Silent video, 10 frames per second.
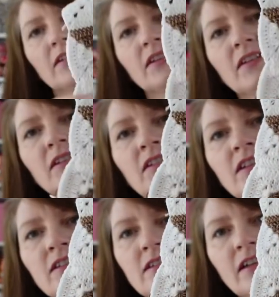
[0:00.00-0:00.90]
so there's
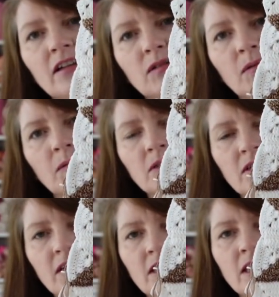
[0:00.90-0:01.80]
this style as well, which
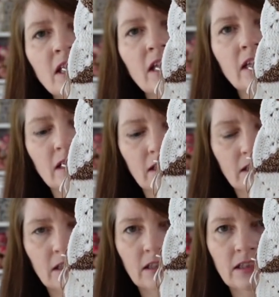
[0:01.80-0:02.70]
I
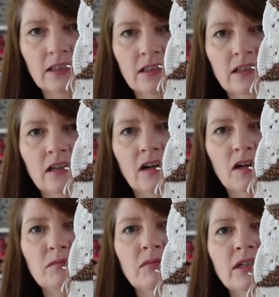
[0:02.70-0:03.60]
think
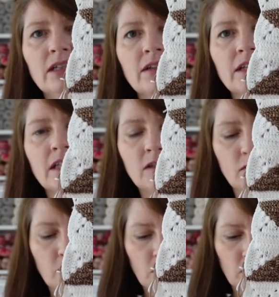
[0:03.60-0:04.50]
I might like
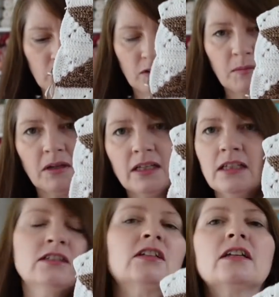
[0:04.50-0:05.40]
even more. So my
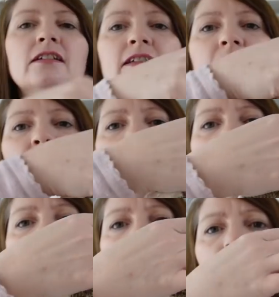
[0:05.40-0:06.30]
initial idea
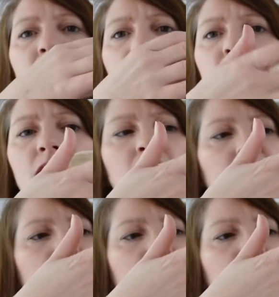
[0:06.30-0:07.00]
was this,